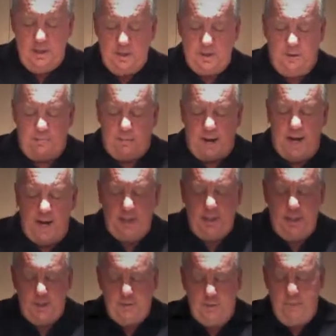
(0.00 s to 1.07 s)
So buy
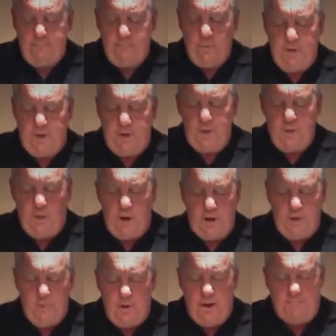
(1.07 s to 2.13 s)
these shrimp, whether you
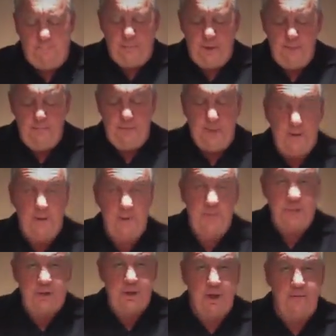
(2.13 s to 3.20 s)
want to peel them
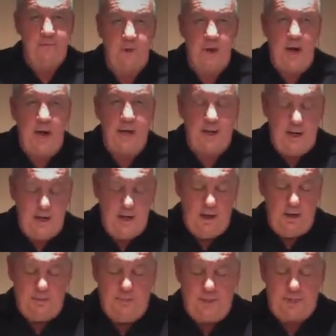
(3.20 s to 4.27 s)
yourself or not.
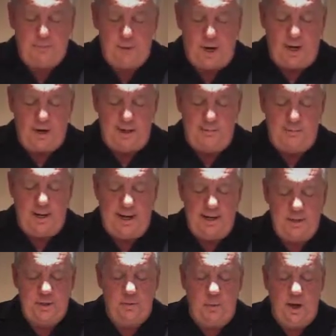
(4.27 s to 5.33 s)
The best product to buy
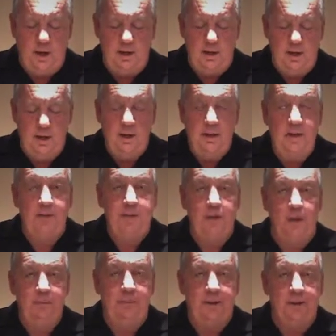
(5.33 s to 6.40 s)
is the one that's
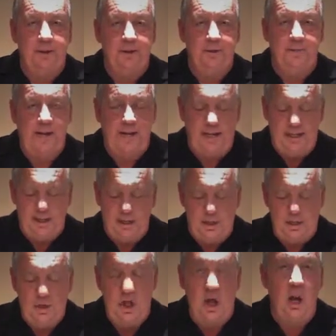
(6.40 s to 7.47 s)
all peeled to vein,
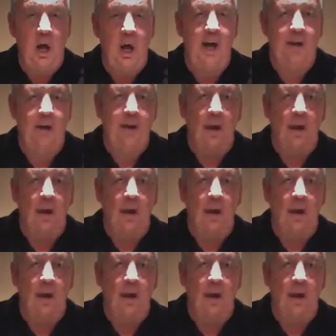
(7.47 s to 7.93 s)
shell on.